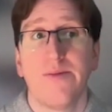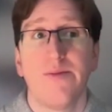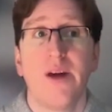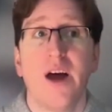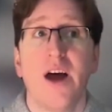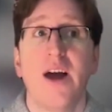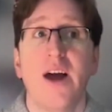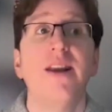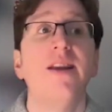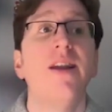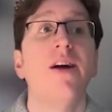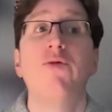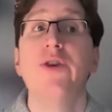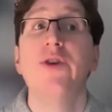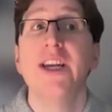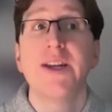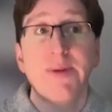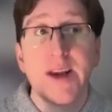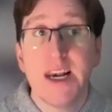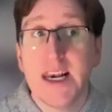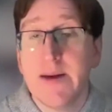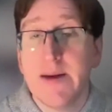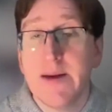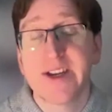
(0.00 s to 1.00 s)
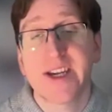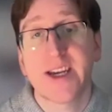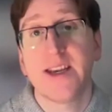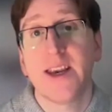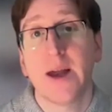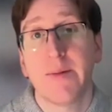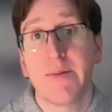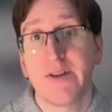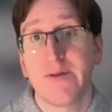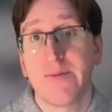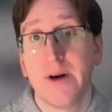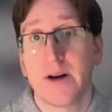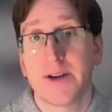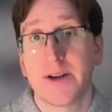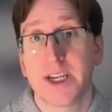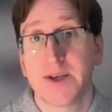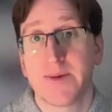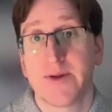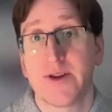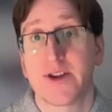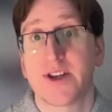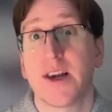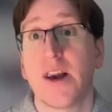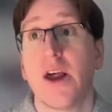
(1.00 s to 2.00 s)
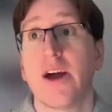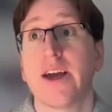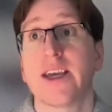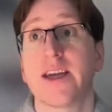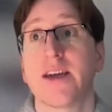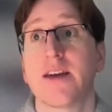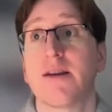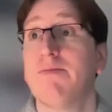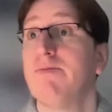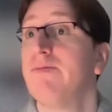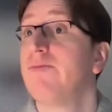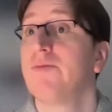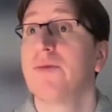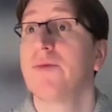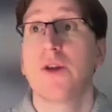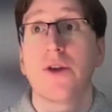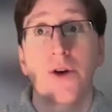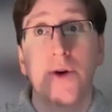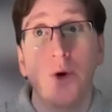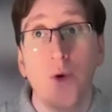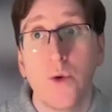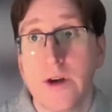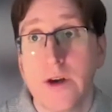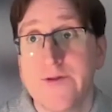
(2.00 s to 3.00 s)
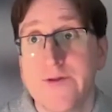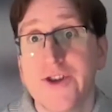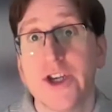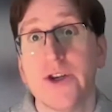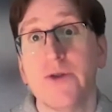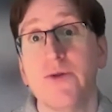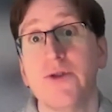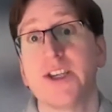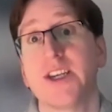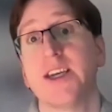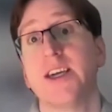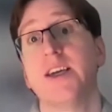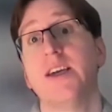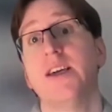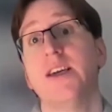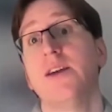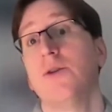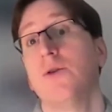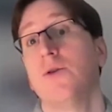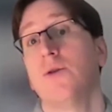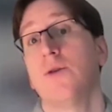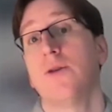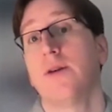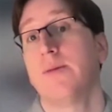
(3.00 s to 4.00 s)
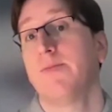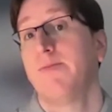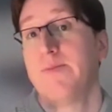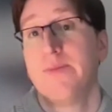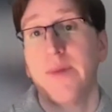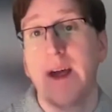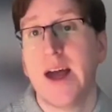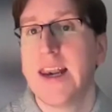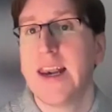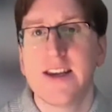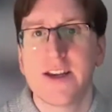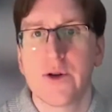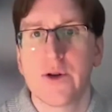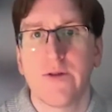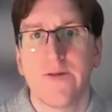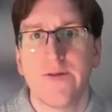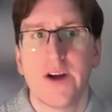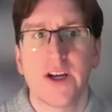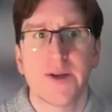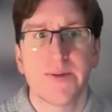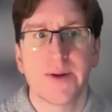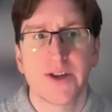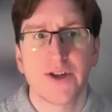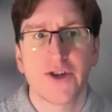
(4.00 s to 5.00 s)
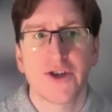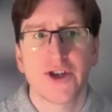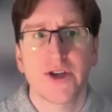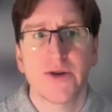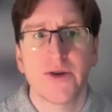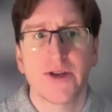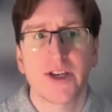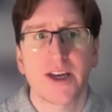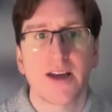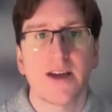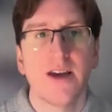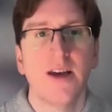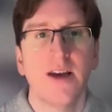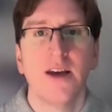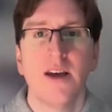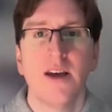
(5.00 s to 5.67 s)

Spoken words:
a reasonably limited number of participants, like Call of Duty or any sort of first-person shooter.